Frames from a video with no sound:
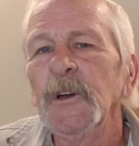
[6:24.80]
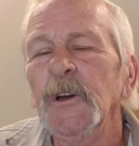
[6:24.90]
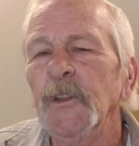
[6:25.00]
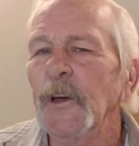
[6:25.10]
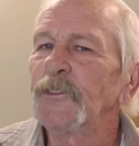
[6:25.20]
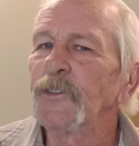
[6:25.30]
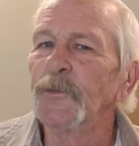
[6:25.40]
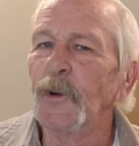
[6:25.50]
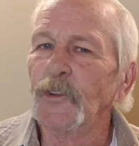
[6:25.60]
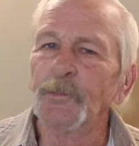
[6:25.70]
And that's the
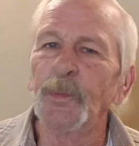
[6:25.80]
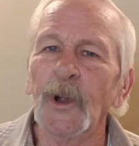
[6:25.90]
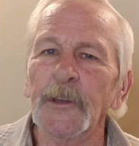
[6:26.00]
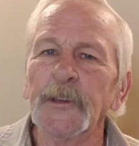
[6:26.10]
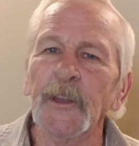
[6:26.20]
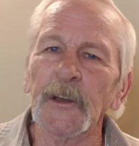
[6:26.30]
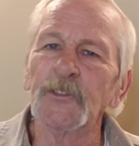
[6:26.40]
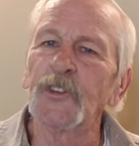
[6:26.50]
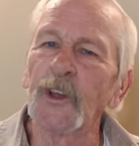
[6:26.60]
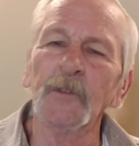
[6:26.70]
first break in that
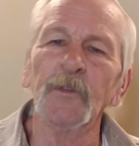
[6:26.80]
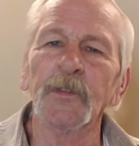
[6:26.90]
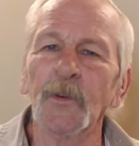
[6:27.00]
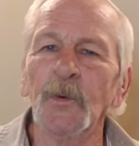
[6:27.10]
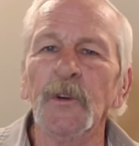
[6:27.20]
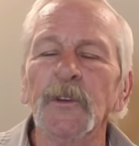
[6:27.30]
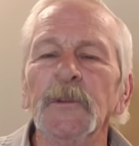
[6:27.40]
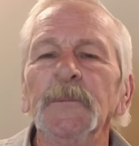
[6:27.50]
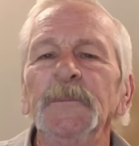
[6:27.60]
chain of authority.